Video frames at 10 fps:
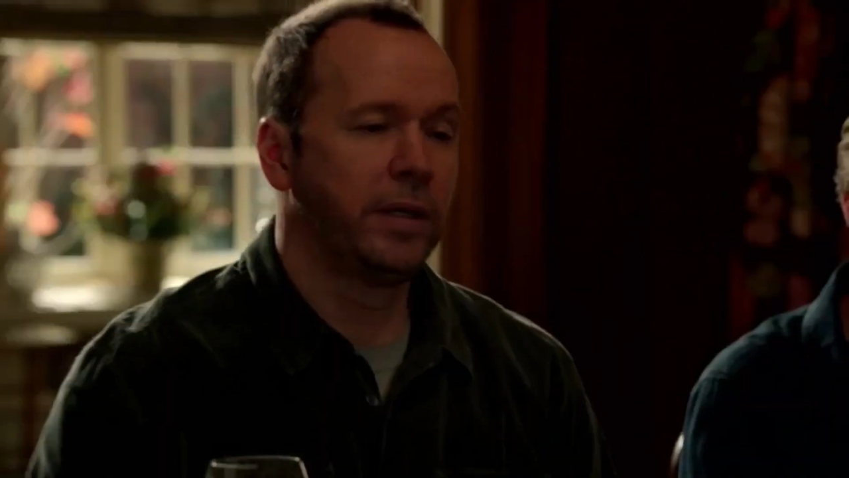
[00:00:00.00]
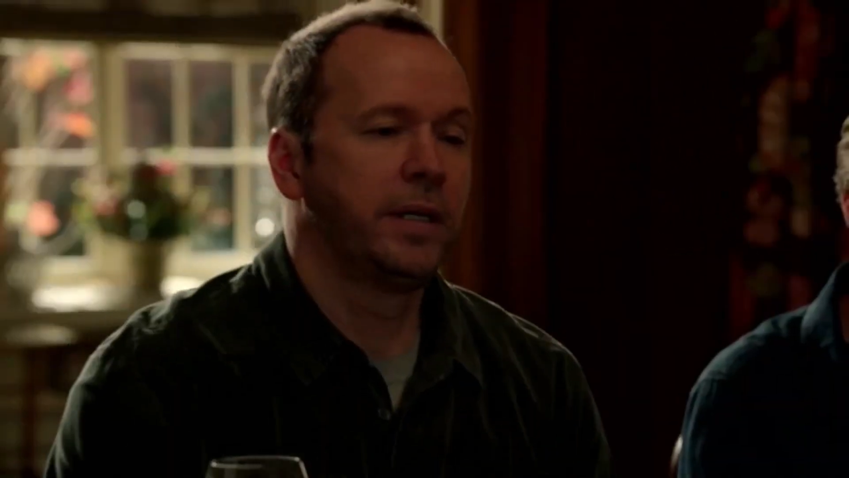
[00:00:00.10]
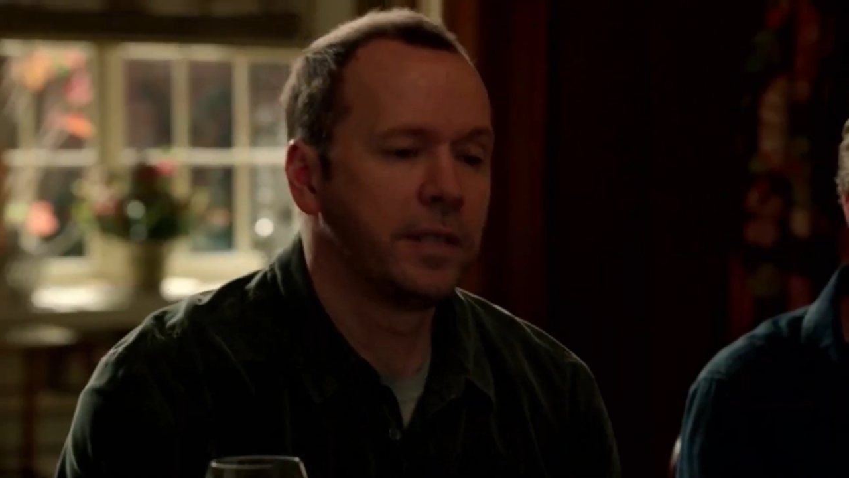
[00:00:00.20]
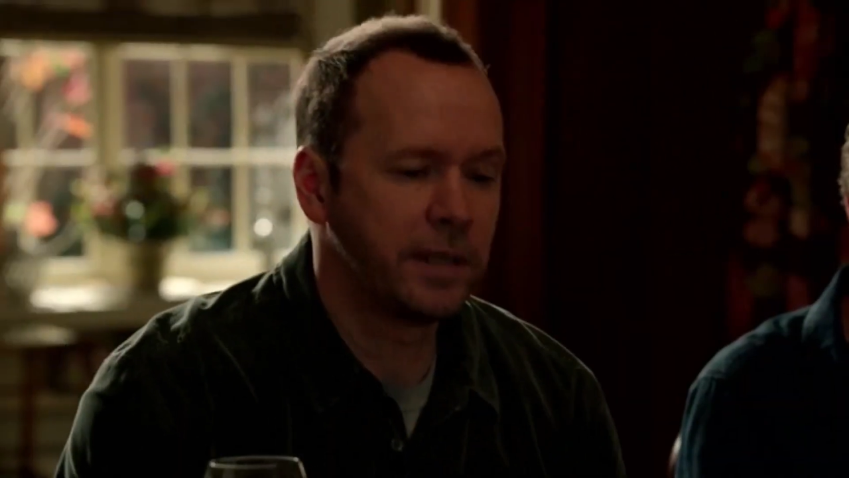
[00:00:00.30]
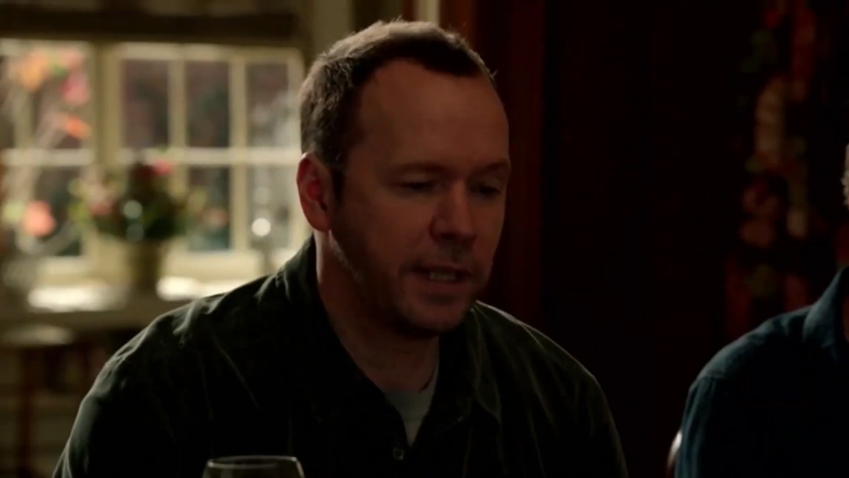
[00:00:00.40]

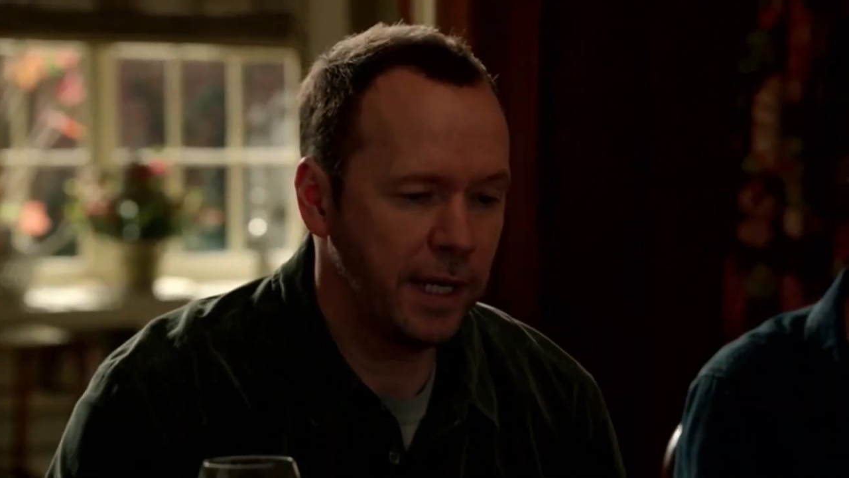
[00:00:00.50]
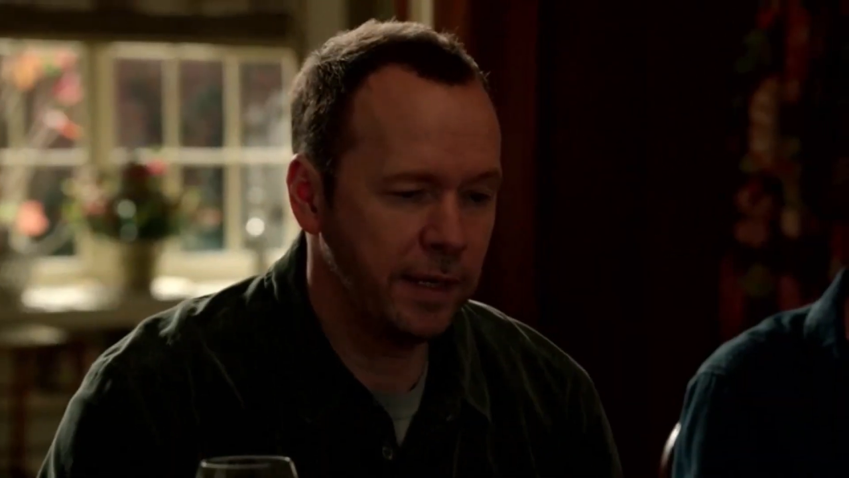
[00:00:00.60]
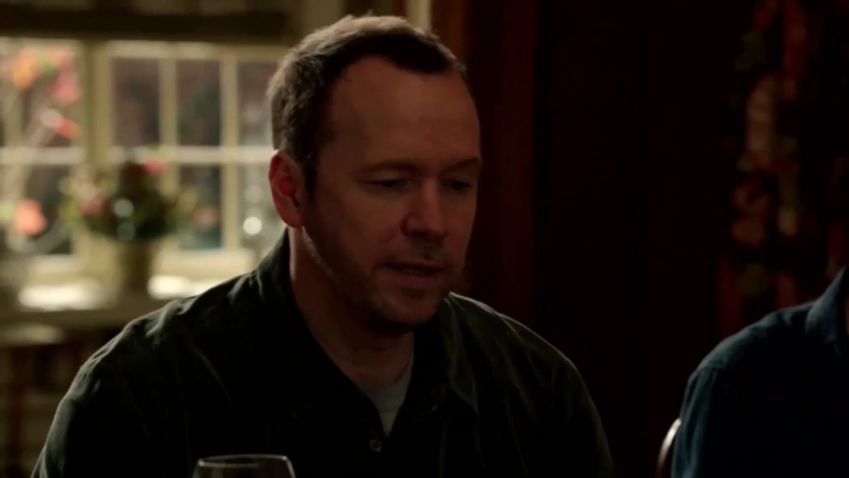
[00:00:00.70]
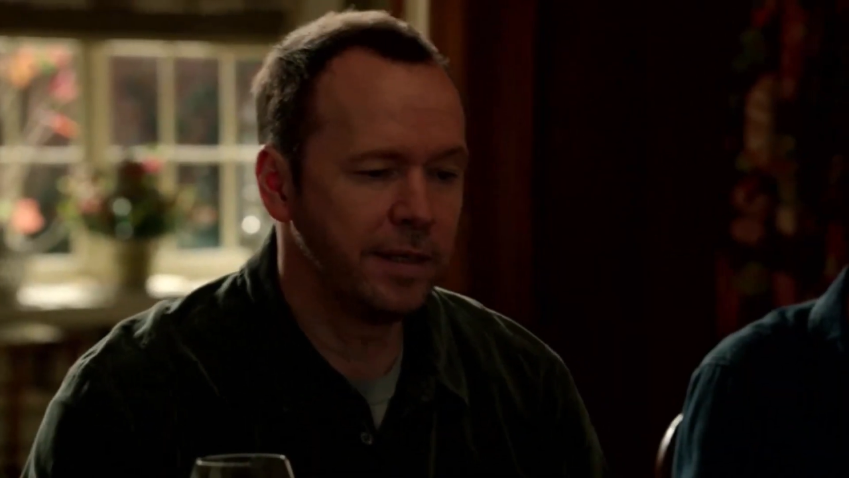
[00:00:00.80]
brother to this kid,